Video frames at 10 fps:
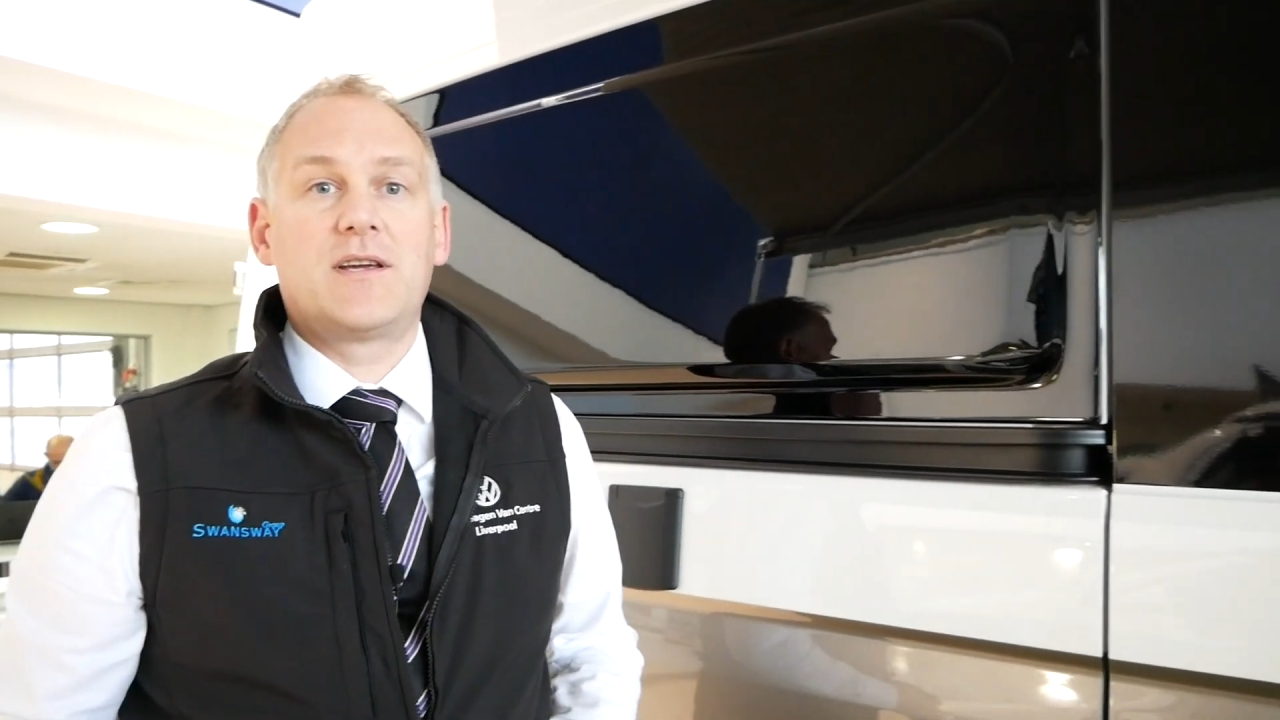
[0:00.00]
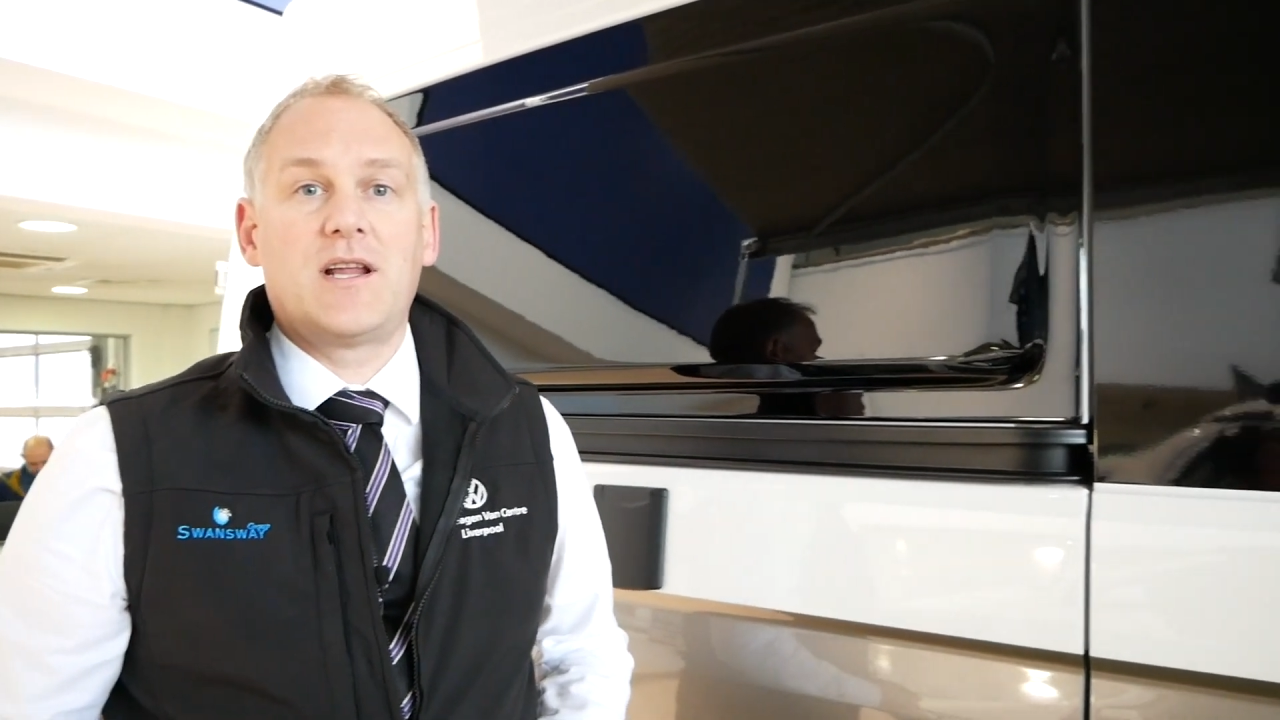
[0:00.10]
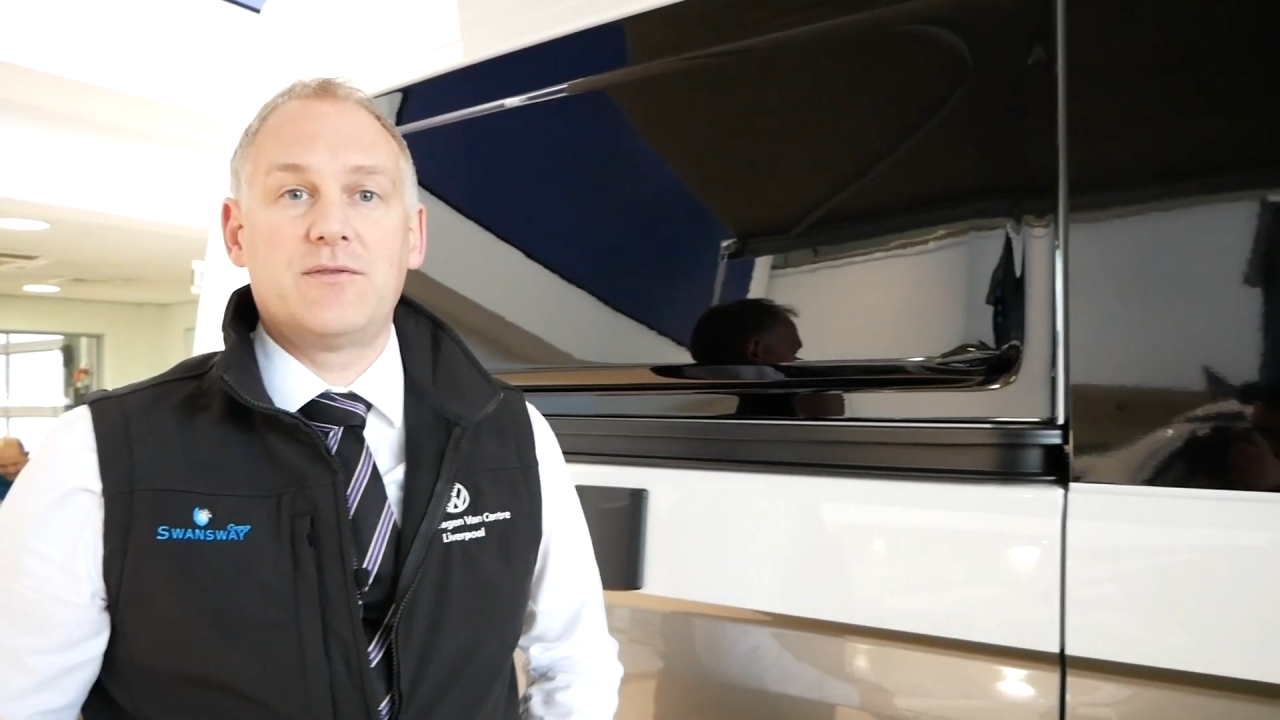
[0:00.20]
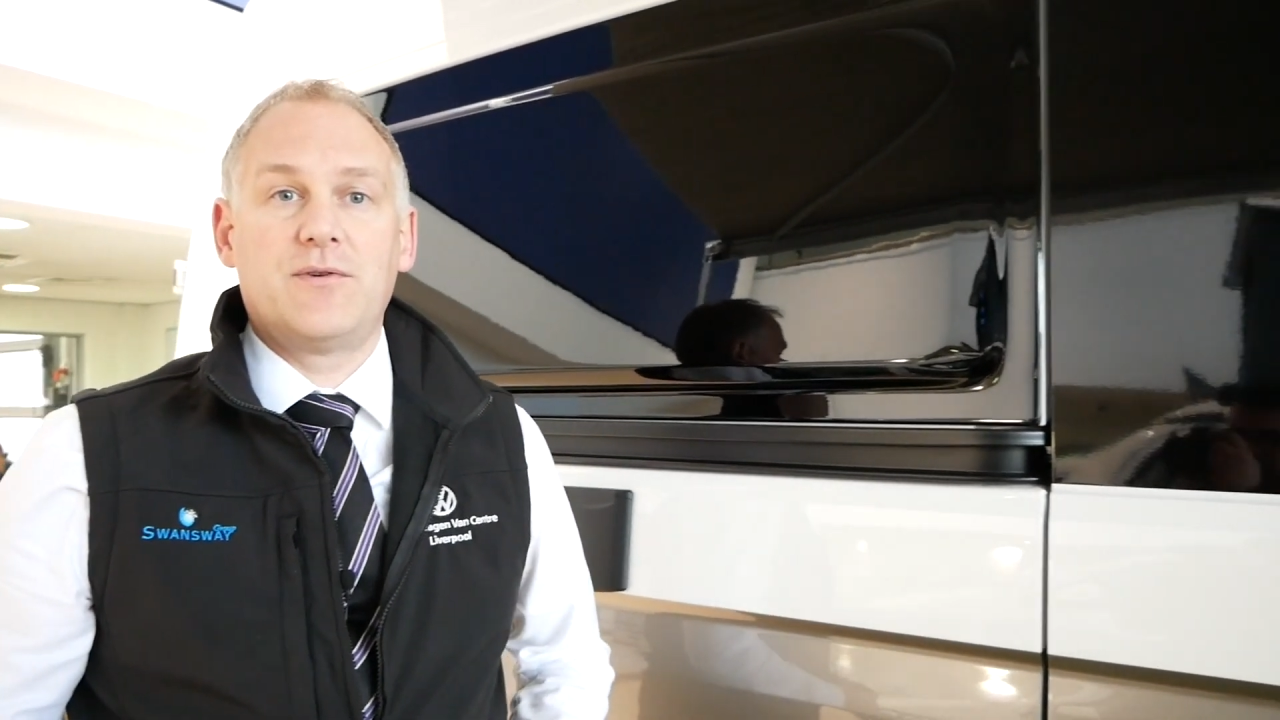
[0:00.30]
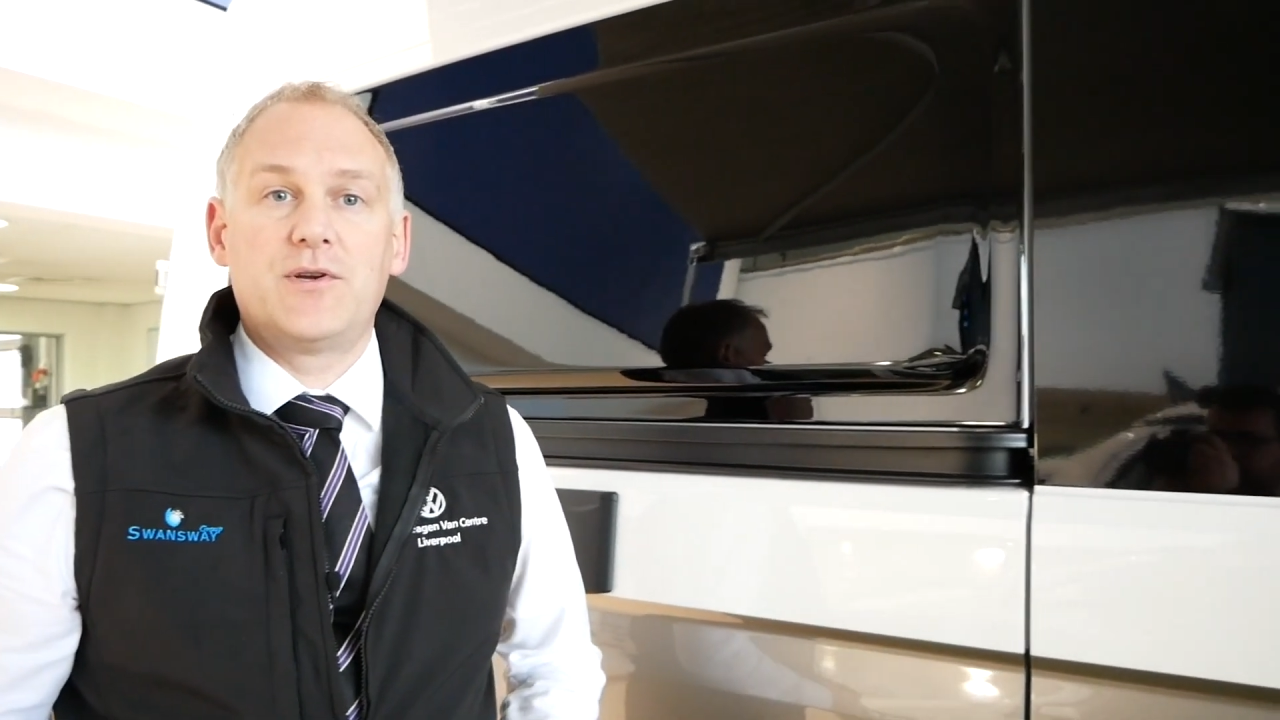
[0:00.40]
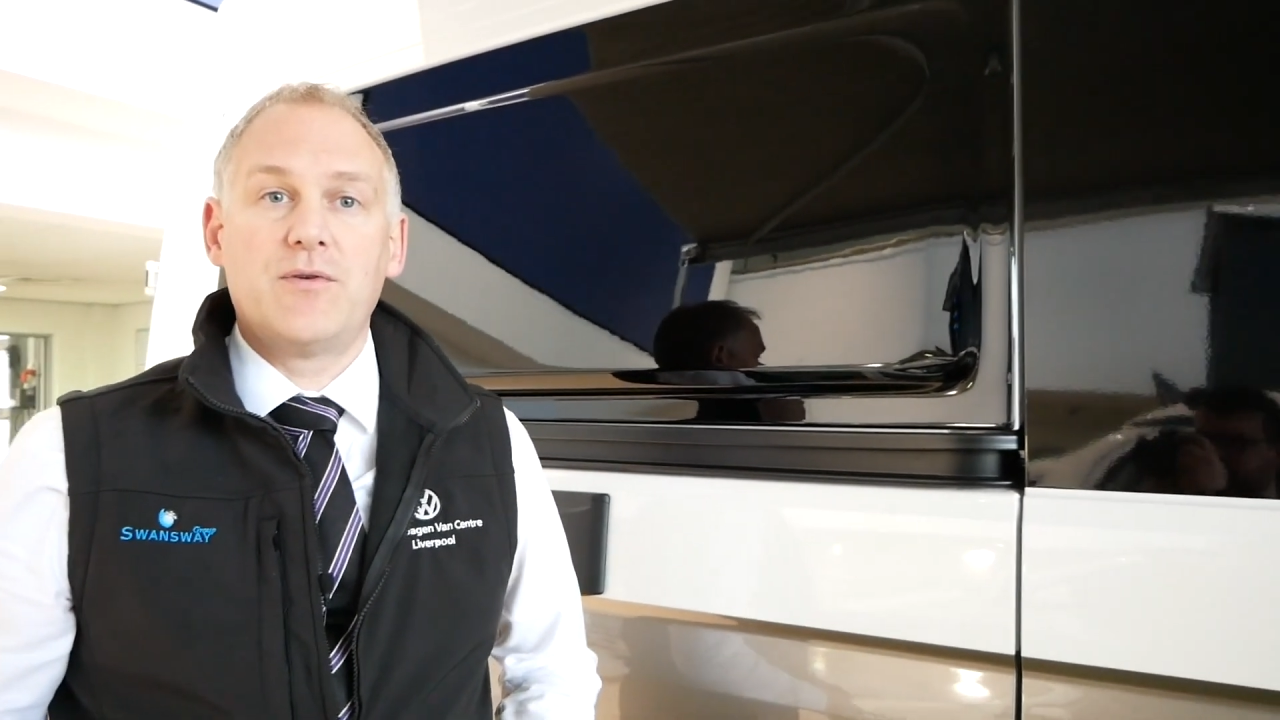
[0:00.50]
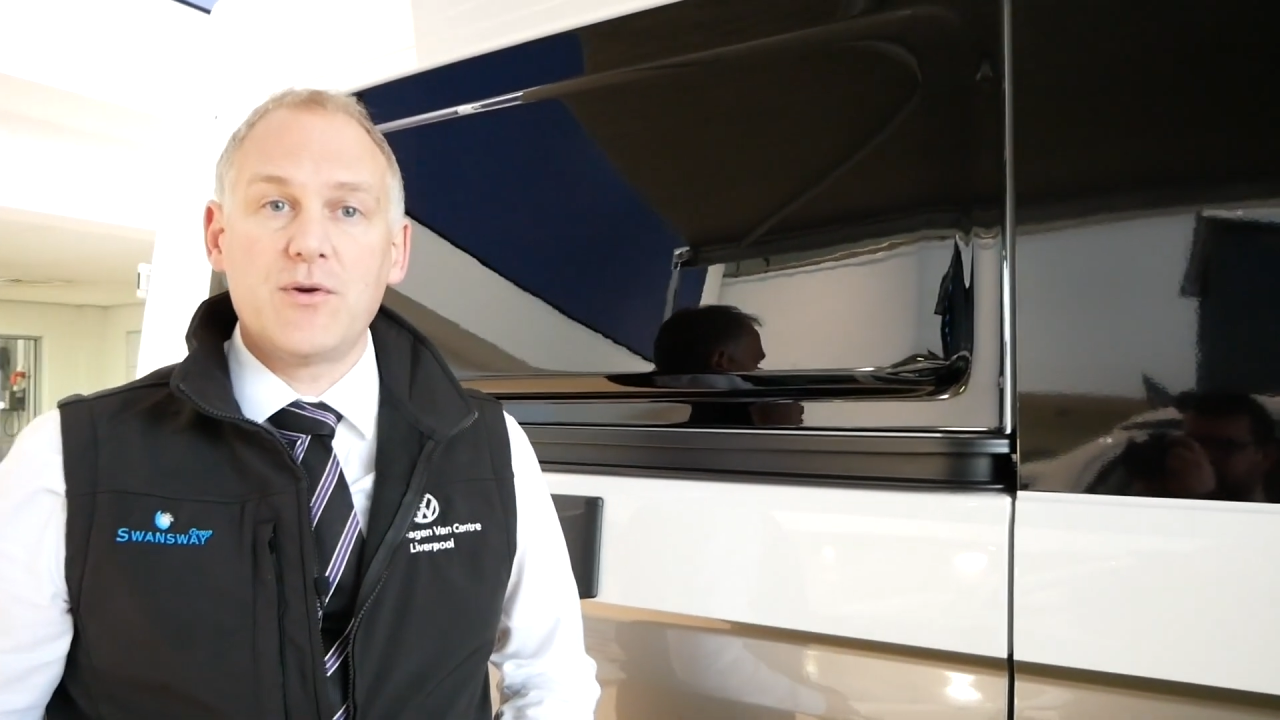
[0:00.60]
California